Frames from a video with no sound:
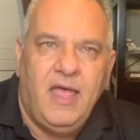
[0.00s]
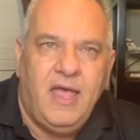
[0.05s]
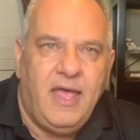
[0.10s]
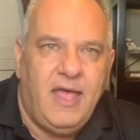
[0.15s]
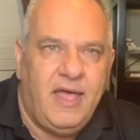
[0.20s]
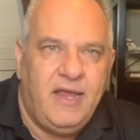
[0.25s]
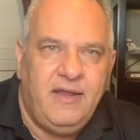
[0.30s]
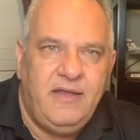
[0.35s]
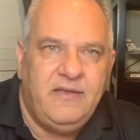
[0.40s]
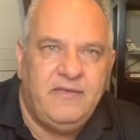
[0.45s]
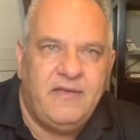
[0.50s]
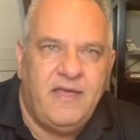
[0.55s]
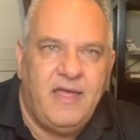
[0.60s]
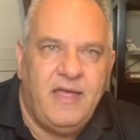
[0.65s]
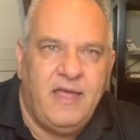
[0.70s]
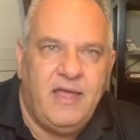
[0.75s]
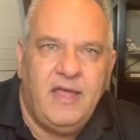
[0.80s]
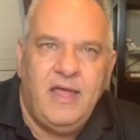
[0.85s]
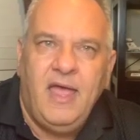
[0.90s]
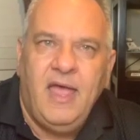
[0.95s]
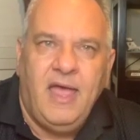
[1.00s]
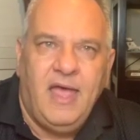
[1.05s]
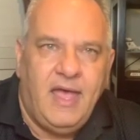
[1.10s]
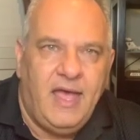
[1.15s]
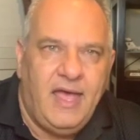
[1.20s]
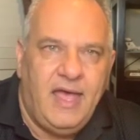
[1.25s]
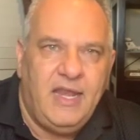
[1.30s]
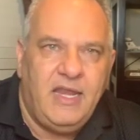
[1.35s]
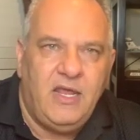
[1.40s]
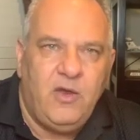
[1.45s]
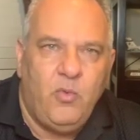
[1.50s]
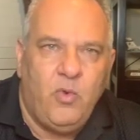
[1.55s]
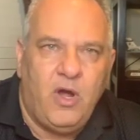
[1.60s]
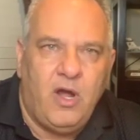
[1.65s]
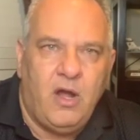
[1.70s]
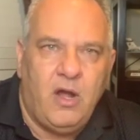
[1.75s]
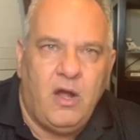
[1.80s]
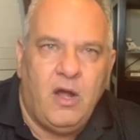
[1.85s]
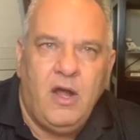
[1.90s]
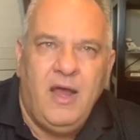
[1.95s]
Any day,
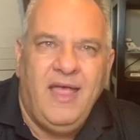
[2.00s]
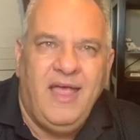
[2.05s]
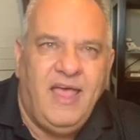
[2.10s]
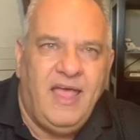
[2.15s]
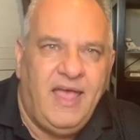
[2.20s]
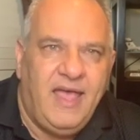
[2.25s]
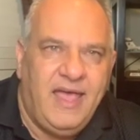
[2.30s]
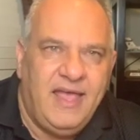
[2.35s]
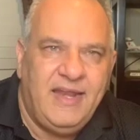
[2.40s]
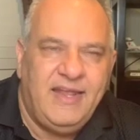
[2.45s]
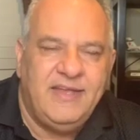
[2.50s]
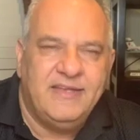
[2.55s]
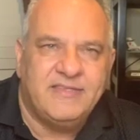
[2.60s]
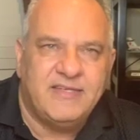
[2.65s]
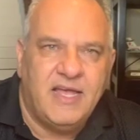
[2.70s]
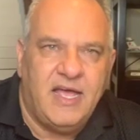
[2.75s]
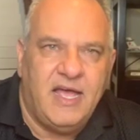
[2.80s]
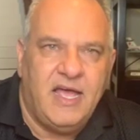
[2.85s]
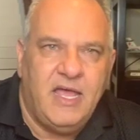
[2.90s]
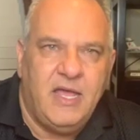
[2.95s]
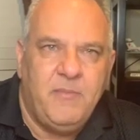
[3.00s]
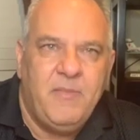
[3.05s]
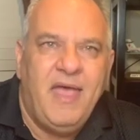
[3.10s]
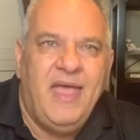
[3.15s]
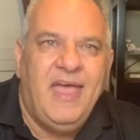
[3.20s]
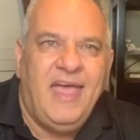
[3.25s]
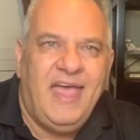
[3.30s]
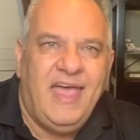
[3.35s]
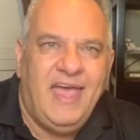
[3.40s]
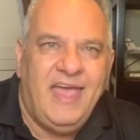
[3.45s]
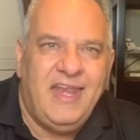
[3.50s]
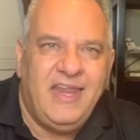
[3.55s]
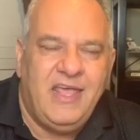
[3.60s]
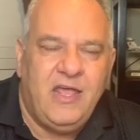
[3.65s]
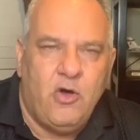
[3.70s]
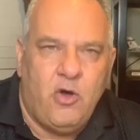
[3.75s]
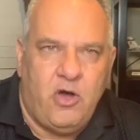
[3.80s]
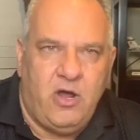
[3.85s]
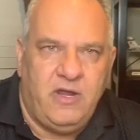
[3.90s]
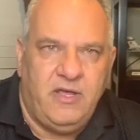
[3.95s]
anywhere, anytime, any
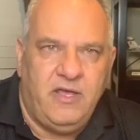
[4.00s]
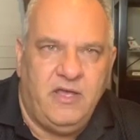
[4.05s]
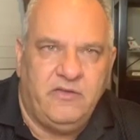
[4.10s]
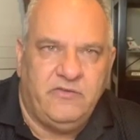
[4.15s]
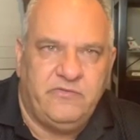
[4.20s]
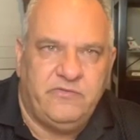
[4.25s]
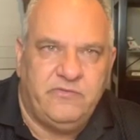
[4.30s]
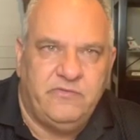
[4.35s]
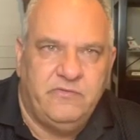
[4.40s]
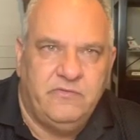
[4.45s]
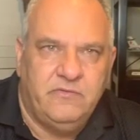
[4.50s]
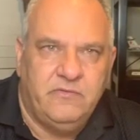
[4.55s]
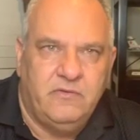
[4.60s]
audience.